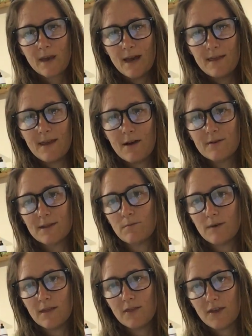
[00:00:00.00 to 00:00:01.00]
And that was the
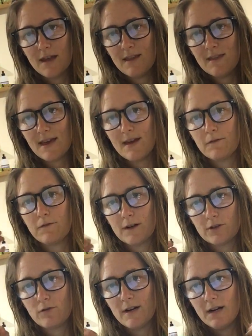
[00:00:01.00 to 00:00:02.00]
one thing that
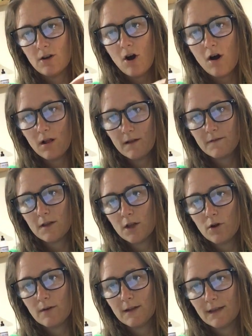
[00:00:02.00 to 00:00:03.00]
frustrated all of the
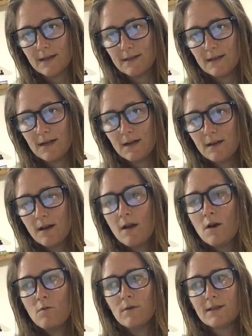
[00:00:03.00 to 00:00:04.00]
lower enlisted,
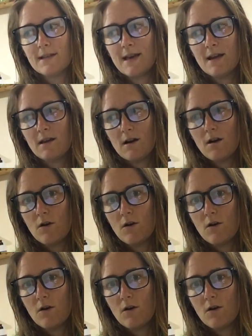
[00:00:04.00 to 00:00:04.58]
was like,